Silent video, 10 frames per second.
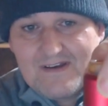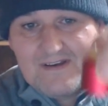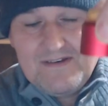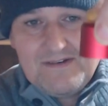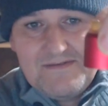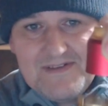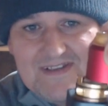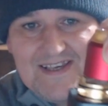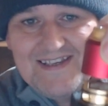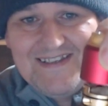yeah.
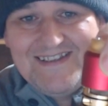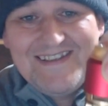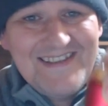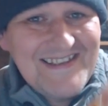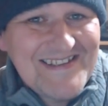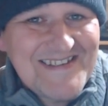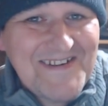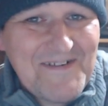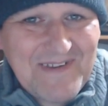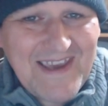
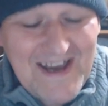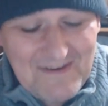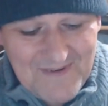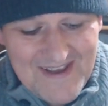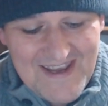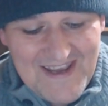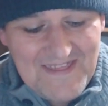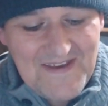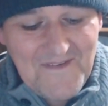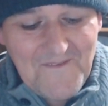Top cap.
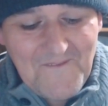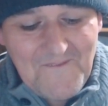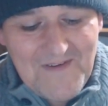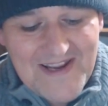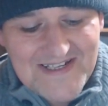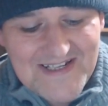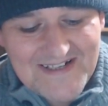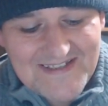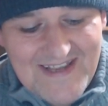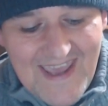The O-rings are
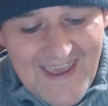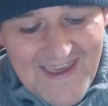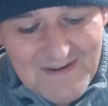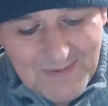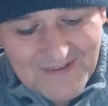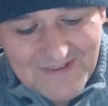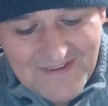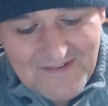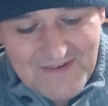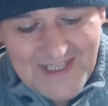terrible.
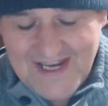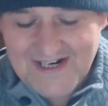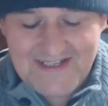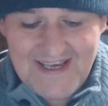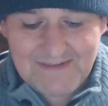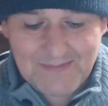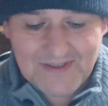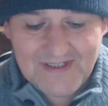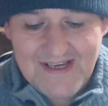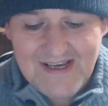They really are
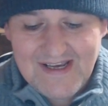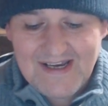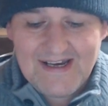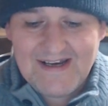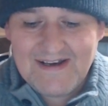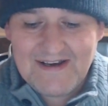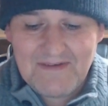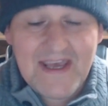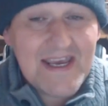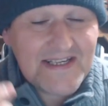terrible.
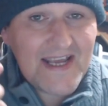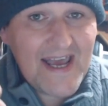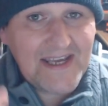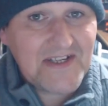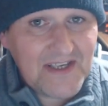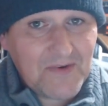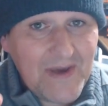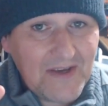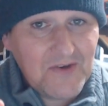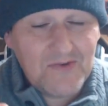It's actually
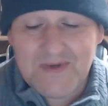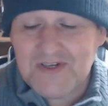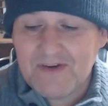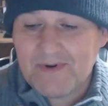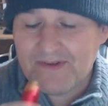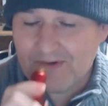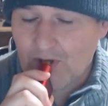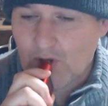quite a good wee dripper though.